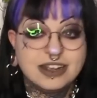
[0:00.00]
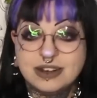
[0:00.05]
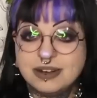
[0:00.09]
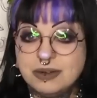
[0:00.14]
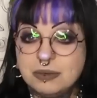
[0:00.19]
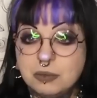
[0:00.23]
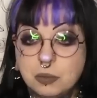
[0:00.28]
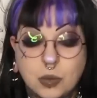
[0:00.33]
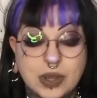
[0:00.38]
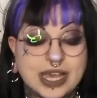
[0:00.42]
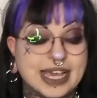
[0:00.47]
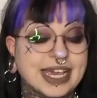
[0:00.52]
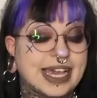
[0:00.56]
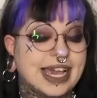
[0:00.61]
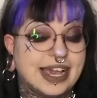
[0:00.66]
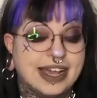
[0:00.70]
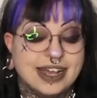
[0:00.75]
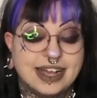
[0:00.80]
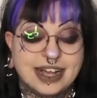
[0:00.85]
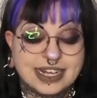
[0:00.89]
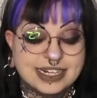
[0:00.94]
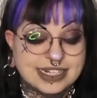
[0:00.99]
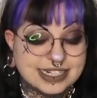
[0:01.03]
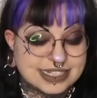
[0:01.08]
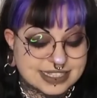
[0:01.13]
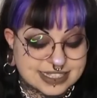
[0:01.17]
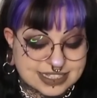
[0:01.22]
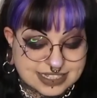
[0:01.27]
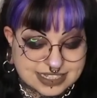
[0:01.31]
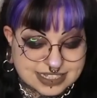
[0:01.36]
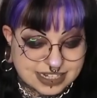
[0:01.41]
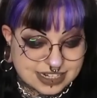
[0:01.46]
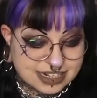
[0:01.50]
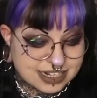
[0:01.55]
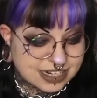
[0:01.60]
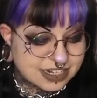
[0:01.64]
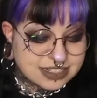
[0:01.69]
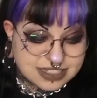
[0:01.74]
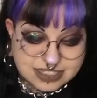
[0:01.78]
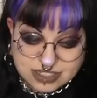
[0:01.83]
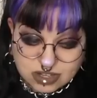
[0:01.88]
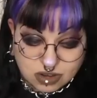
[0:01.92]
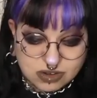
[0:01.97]
wing it. I listen to
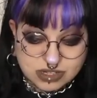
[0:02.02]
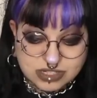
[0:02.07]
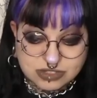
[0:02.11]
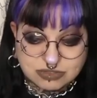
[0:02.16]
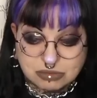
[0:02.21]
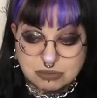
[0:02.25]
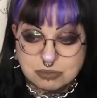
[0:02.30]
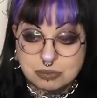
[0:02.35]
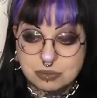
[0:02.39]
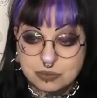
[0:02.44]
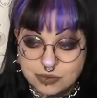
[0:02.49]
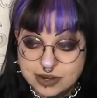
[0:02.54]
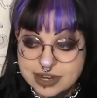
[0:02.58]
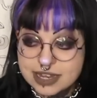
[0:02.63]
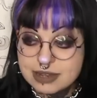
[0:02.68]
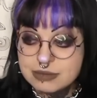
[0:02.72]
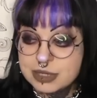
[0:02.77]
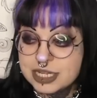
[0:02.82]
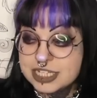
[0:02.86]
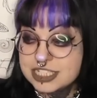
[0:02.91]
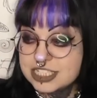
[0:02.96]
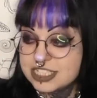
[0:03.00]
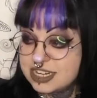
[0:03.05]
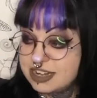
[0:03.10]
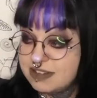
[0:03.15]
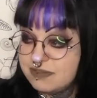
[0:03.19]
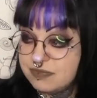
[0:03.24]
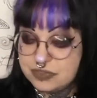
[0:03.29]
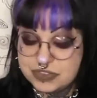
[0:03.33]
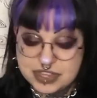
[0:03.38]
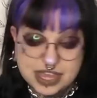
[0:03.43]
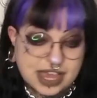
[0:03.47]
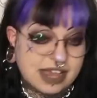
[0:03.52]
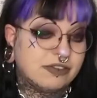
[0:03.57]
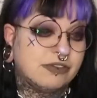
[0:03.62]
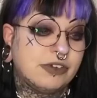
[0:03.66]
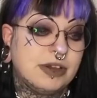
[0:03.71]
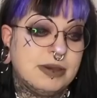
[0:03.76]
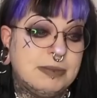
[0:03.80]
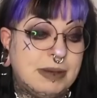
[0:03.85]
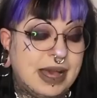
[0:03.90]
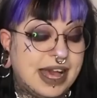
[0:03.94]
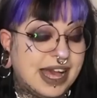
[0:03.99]
songs from pretty much
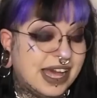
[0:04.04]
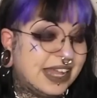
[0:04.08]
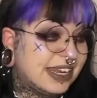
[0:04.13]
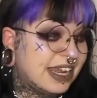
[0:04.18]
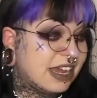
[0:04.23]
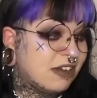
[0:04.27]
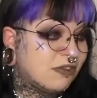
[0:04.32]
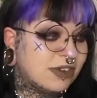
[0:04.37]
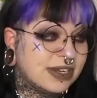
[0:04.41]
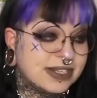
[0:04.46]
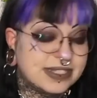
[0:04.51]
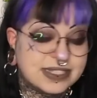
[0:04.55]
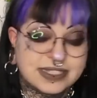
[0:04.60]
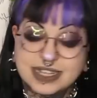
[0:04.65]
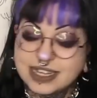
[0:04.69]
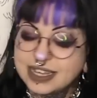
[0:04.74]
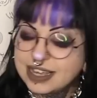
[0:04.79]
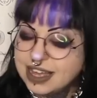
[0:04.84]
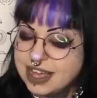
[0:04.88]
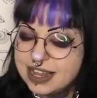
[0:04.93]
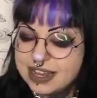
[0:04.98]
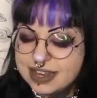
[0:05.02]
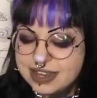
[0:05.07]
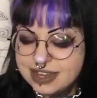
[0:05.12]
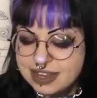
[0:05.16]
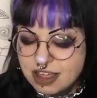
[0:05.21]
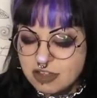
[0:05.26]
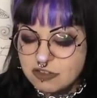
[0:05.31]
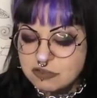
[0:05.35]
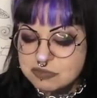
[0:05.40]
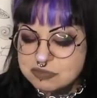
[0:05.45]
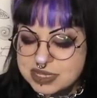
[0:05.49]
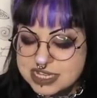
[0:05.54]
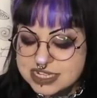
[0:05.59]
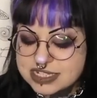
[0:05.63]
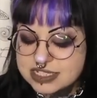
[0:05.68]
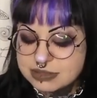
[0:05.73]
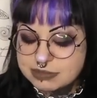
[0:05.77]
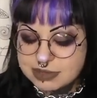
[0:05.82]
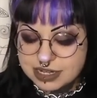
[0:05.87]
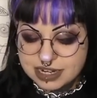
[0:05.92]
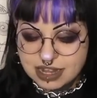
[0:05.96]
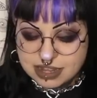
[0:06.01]
every band, every singer. Love me
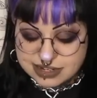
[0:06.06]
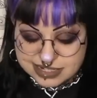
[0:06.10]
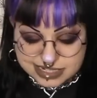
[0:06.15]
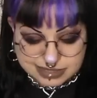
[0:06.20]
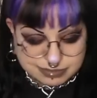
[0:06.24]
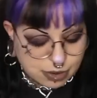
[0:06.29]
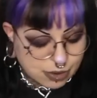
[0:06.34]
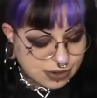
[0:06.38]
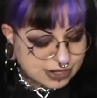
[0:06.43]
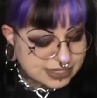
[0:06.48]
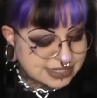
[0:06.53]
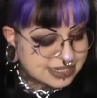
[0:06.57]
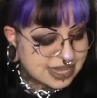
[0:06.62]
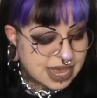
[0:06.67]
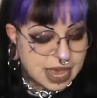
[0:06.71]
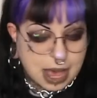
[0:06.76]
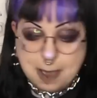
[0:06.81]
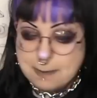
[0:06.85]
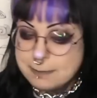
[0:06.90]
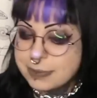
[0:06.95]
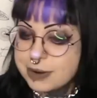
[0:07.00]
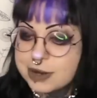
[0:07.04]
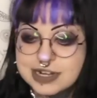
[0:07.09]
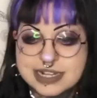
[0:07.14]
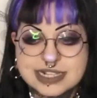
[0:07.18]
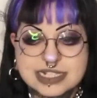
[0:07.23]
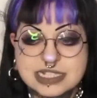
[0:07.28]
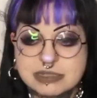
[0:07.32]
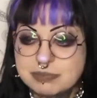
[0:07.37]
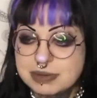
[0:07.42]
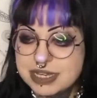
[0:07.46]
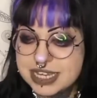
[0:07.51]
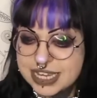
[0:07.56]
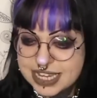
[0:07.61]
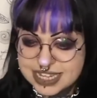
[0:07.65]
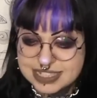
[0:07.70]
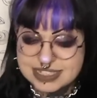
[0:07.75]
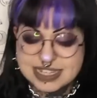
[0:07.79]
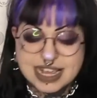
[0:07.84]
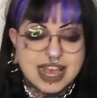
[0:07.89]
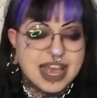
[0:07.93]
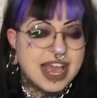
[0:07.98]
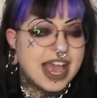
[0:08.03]
some Alanis Morissette, Britney
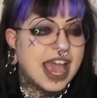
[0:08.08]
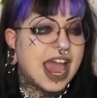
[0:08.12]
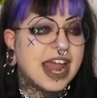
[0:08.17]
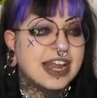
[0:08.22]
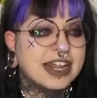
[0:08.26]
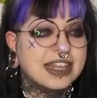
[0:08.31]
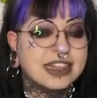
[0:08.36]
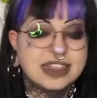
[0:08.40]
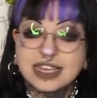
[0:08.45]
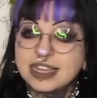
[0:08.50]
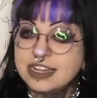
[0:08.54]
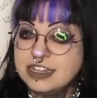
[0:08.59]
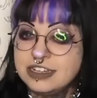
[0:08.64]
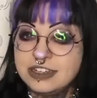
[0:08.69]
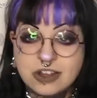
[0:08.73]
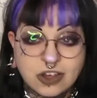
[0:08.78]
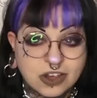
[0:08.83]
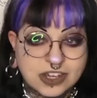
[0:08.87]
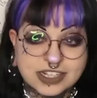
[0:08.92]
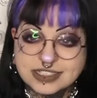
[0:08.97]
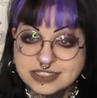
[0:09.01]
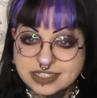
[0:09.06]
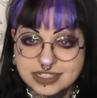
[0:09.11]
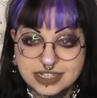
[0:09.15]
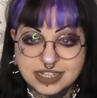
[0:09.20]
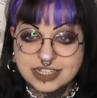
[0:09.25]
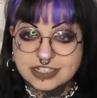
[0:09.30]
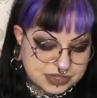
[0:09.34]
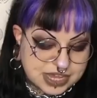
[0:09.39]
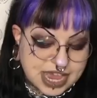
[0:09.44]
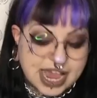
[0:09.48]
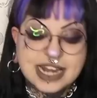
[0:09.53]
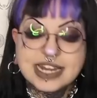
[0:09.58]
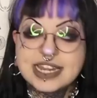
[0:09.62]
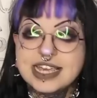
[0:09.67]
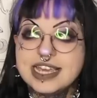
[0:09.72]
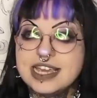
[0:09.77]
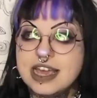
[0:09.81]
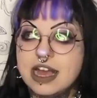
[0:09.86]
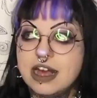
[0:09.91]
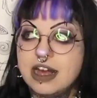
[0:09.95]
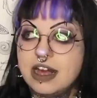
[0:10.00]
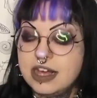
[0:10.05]
Spears, anything 90s,
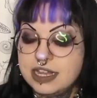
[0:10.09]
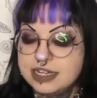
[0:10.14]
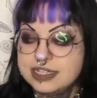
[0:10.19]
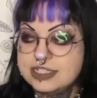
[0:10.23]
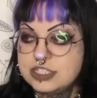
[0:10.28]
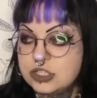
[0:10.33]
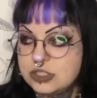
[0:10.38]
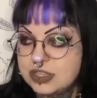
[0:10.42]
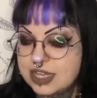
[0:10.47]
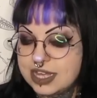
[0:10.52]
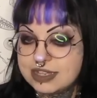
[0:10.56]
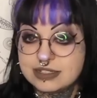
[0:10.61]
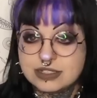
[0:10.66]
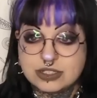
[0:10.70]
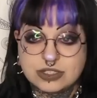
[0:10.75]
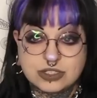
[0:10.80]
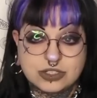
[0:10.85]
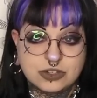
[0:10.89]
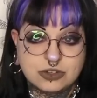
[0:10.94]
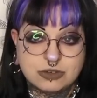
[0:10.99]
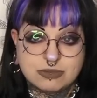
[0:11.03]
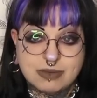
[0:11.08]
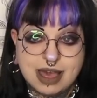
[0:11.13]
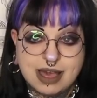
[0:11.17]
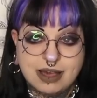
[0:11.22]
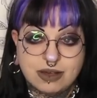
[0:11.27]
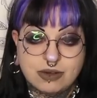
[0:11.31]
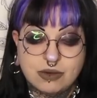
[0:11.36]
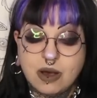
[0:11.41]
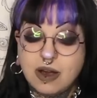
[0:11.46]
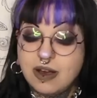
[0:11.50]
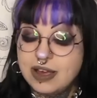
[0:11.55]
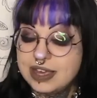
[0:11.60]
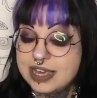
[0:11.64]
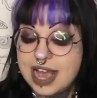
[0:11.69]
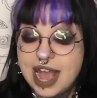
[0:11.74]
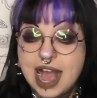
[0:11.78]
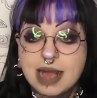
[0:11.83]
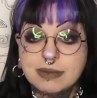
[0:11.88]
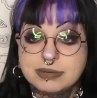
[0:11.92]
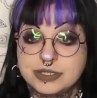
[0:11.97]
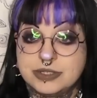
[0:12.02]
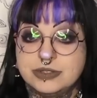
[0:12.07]
any early 2000s new metal, I
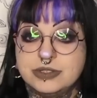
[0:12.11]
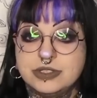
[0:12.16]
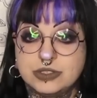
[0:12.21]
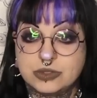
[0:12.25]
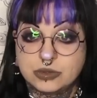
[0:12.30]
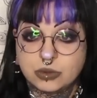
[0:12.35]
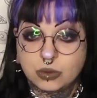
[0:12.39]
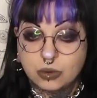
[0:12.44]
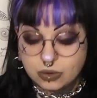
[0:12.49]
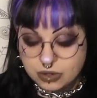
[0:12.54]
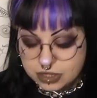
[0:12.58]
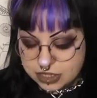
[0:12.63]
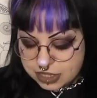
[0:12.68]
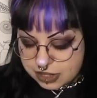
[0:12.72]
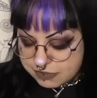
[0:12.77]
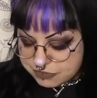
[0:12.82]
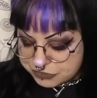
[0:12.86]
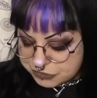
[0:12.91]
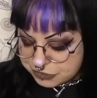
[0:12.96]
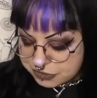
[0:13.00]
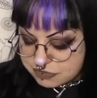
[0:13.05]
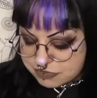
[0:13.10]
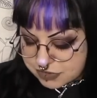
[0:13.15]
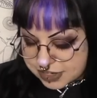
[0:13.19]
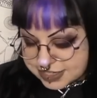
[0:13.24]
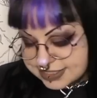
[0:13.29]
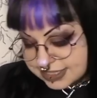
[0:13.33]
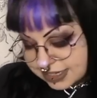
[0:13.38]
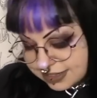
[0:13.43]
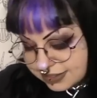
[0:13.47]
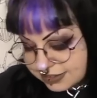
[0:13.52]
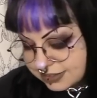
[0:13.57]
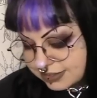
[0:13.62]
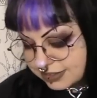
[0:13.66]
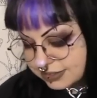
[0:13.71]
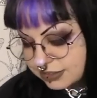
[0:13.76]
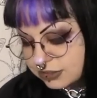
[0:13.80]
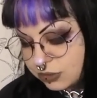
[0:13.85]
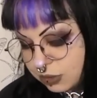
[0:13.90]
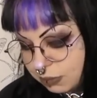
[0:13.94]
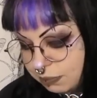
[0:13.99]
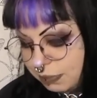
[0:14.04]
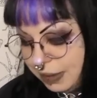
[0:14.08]
absolutely adore. So if I turn this
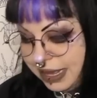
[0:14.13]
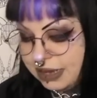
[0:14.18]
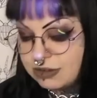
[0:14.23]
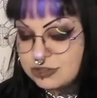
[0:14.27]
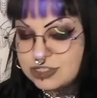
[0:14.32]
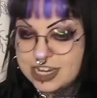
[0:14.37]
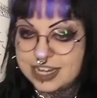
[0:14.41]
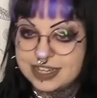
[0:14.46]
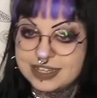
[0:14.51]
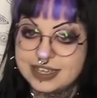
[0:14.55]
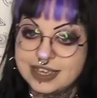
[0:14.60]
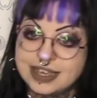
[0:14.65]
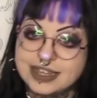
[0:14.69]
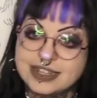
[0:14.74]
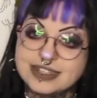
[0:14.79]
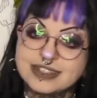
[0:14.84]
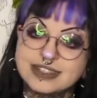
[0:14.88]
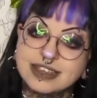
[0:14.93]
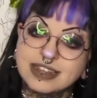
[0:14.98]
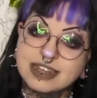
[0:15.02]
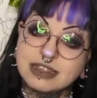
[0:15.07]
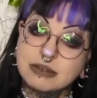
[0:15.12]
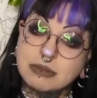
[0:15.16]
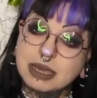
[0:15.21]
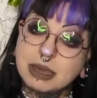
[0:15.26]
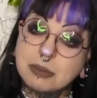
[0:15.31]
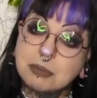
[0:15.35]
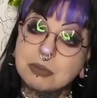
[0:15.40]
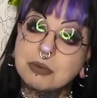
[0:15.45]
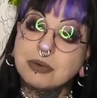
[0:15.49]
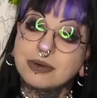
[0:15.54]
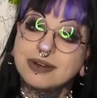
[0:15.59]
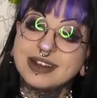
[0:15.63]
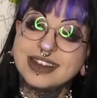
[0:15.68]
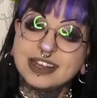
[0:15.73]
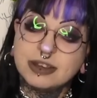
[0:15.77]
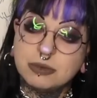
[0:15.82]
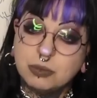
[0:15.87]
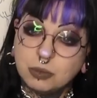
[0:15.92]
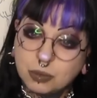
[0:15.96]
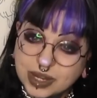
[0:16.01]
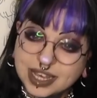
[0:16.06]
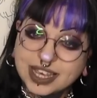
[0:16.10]
into a battle jacket, it's gonna be a pretty
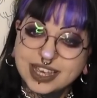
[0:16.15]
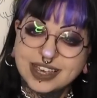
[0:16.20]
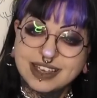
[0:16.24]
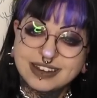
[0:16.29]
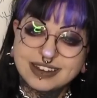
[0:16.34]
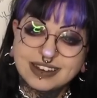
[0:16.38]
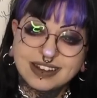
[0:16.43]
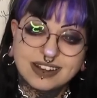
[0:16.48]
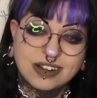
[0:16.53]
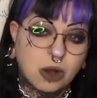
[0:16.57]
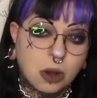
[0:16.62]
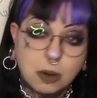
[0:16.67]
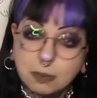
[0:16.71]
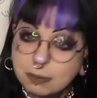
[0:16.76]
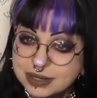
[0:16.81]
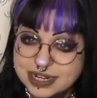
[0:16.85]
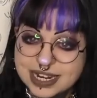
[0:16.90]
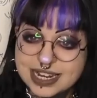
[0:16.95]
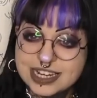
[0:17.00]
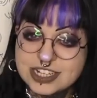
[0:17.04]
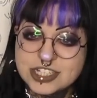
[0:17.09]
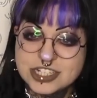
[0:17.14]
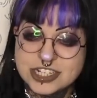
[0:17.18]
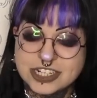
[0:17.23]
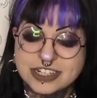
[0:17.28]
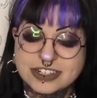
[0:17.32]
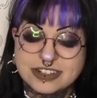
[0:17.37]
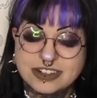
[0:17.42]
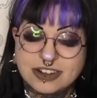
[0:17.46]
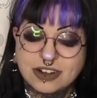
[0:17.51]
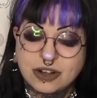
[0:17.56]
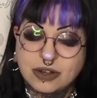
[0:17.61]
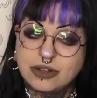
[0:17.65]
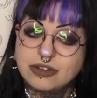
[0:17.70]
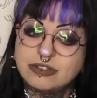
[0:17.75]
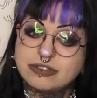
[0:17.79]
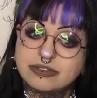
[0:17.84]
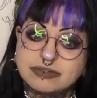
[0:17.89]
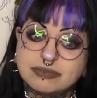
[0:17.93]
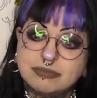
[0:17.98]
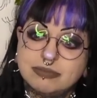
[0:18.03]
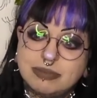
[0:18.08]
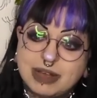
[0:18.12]
weird combination
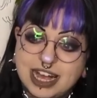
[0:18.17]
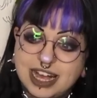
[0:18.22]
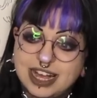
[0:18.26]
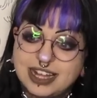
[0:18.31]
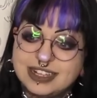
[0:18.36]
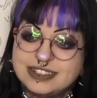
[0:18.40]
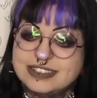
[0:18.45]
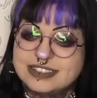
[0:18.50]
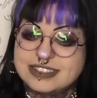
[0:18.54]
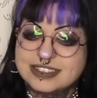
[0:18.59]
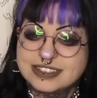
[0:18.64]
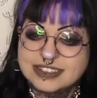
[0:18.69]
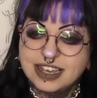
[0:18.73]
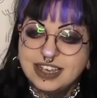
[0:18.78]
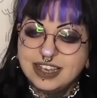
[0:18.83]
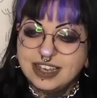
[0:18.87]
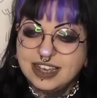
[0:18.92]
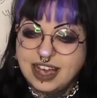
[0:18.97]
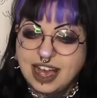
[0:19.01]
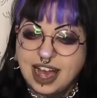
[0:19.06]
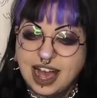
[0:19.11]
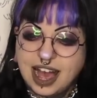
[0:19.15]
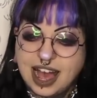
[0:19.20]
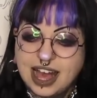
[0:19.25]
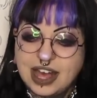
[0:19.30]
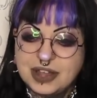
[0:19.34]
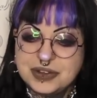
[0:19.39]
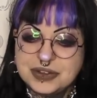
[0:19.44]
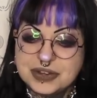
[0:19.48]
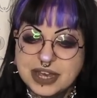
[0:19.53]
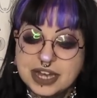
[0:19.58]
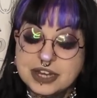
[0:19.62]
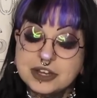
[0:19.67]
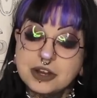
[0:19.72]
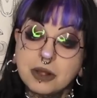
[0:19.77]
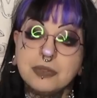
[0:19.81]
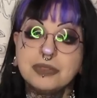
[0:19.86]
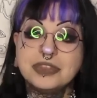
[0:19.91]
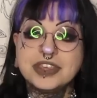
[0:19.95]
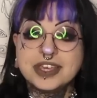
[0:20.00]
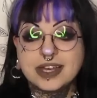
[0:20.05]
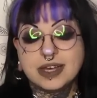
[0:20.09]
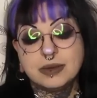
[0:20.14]
of bands, and I don't
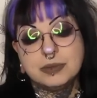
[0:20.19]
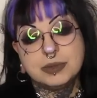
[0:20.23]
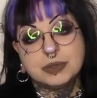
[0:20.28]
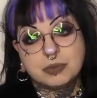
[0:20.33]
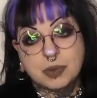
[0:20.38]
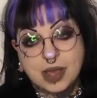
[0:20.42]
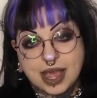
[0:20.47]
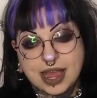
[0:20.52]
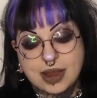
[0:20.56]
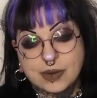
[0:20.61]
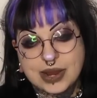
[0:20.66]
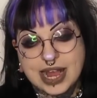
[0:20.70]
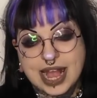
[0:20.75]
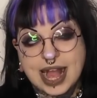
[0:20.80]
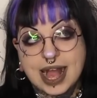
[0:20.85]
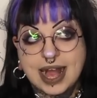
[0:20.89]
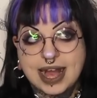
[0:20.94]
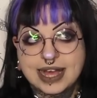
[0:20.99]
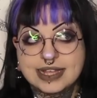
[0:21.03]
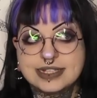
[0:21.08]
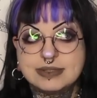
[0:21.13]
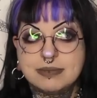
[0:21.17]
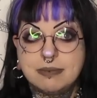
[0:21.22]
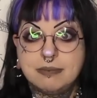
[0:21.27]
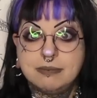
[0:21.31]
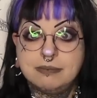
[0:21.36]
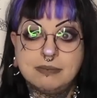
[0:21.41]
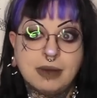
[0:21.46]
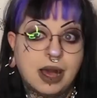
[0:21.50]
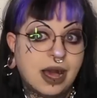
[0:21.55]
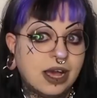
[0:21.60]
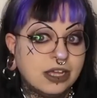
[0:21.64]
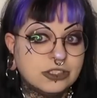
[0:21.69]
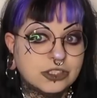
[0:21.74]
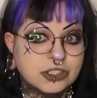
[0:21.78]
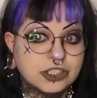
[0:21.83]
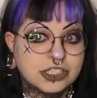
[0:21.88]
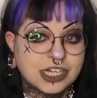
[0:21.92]
think I would wear it as much